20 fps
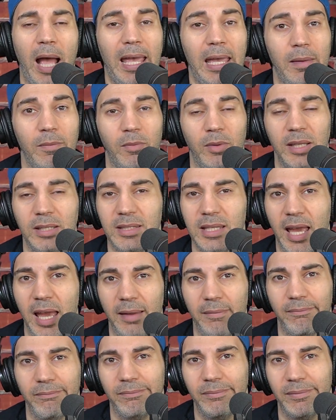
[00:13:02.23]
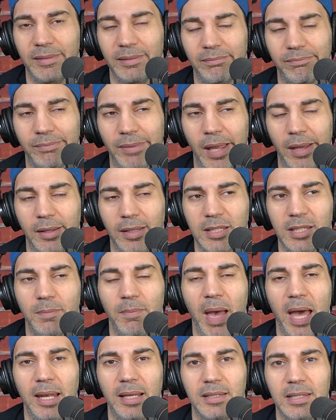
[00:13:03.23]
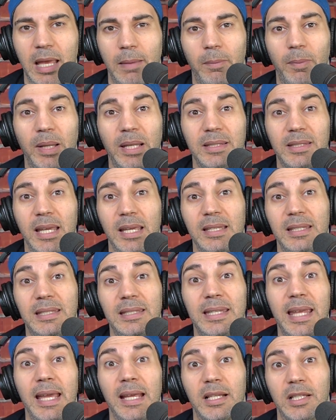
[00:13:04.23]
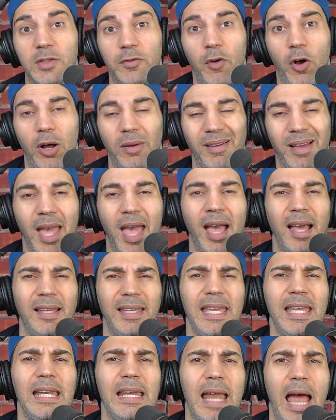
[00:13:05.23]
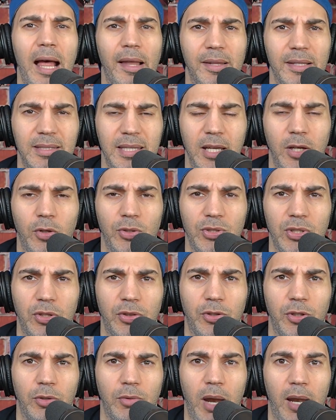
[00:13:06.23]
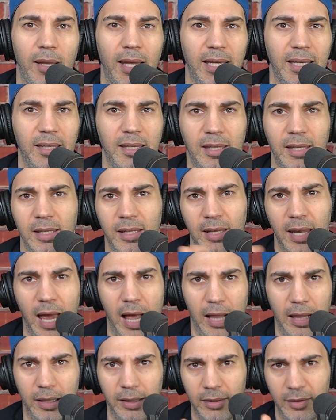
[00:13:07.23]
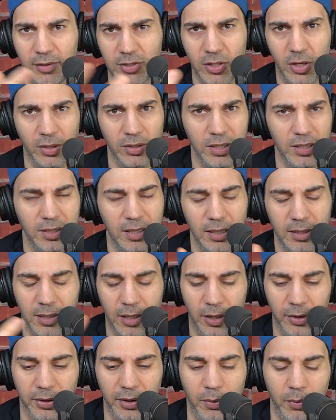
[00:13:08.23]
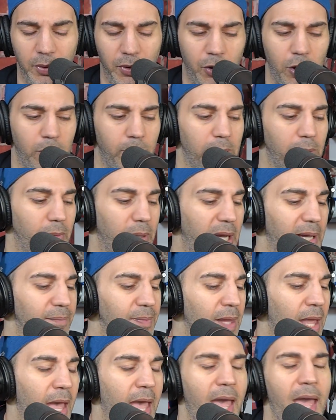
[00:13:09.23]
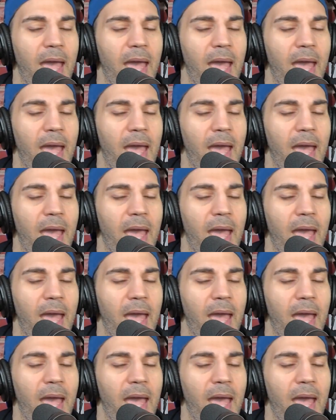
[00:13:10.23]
This is a bad example, but let's say Diggs fall. Keenan Allen, let's say he goes to the third round. I like Keenan Allen as long as he stays healthy with Herbert, right?